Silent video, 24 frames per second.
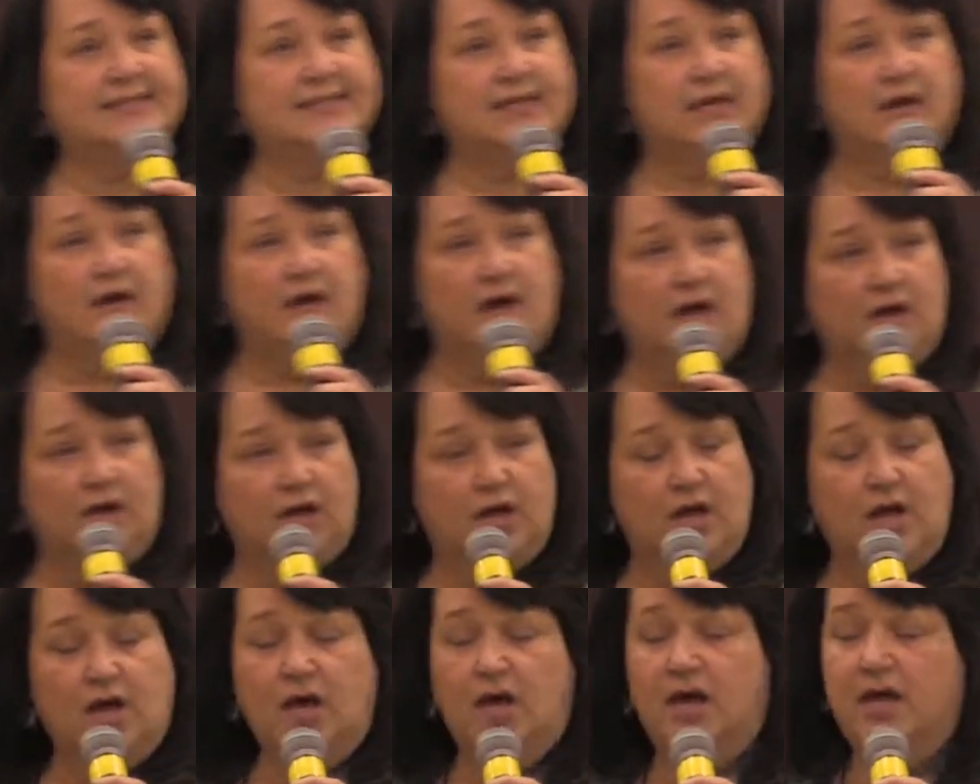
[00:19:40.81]

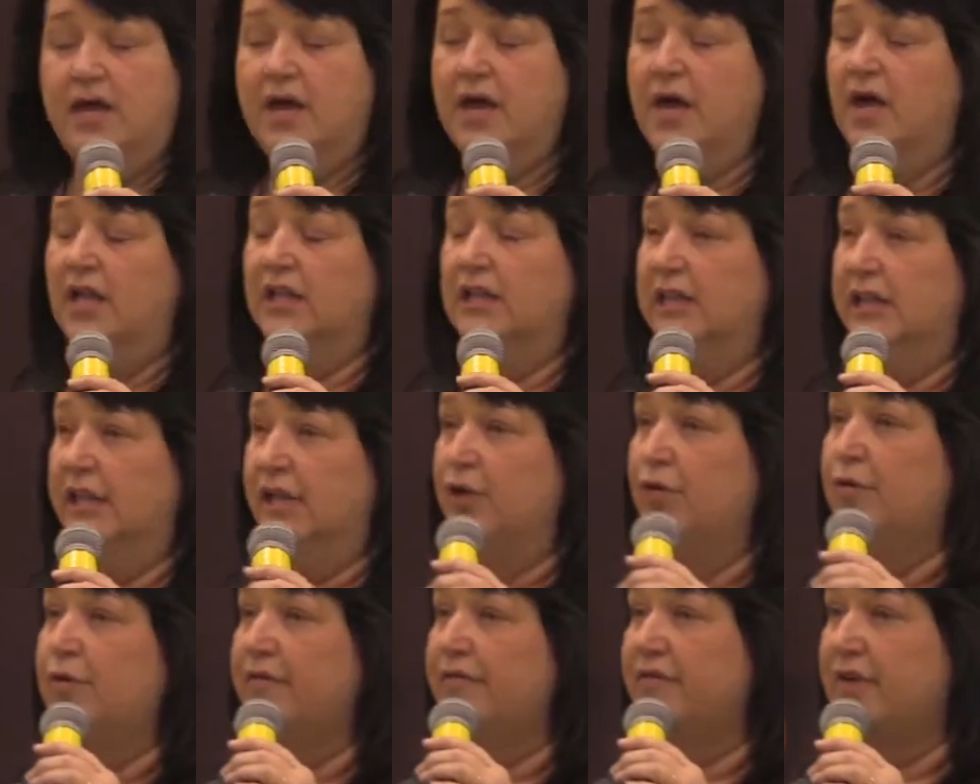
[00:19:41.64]
a
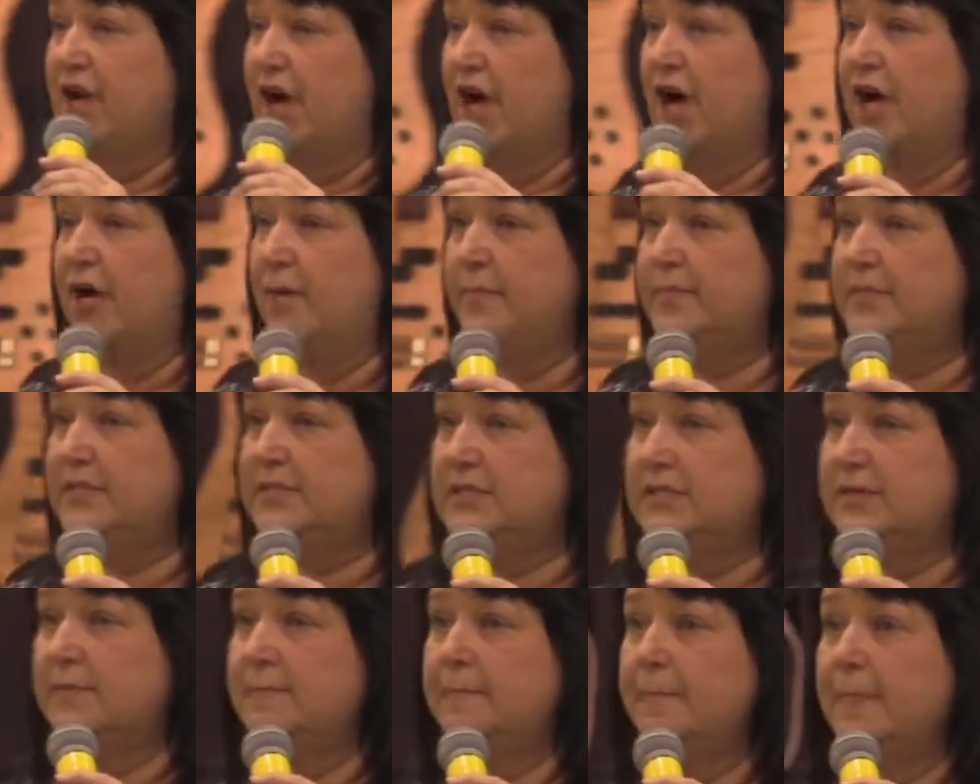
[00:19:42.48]
litter of
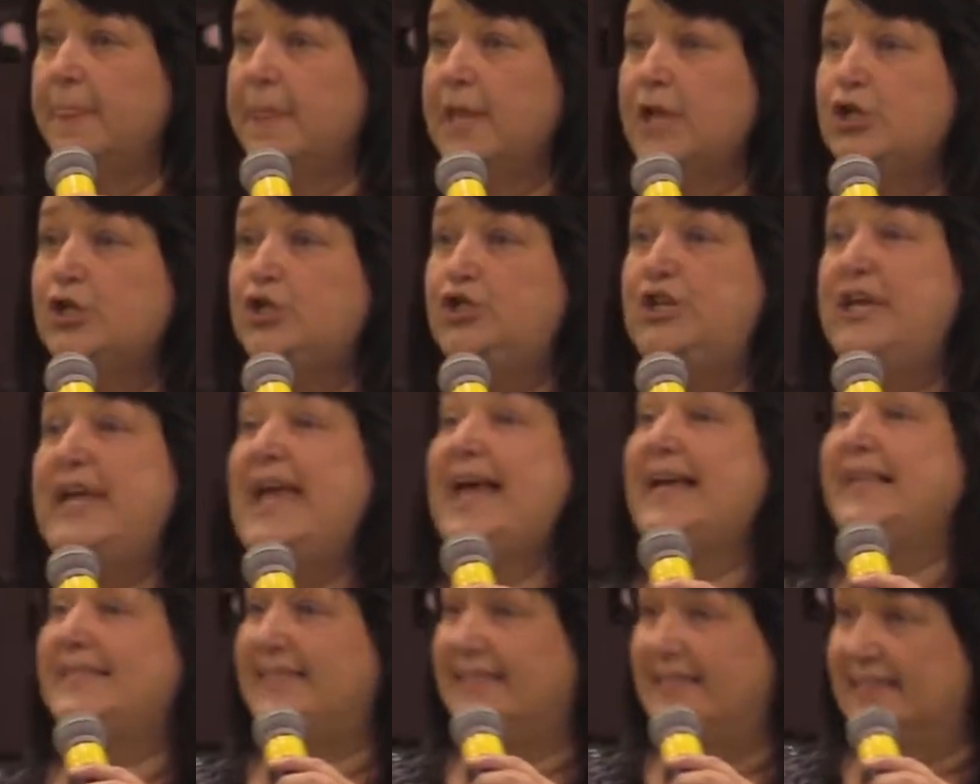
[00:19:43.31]
cubs, she
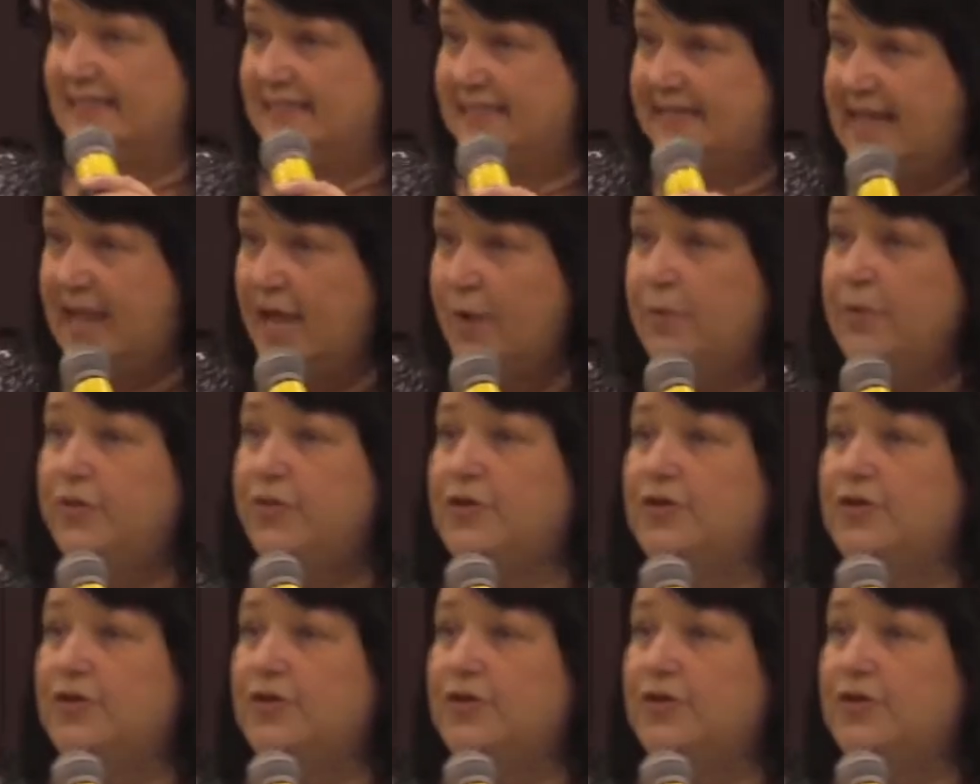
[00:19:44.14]
has to stay with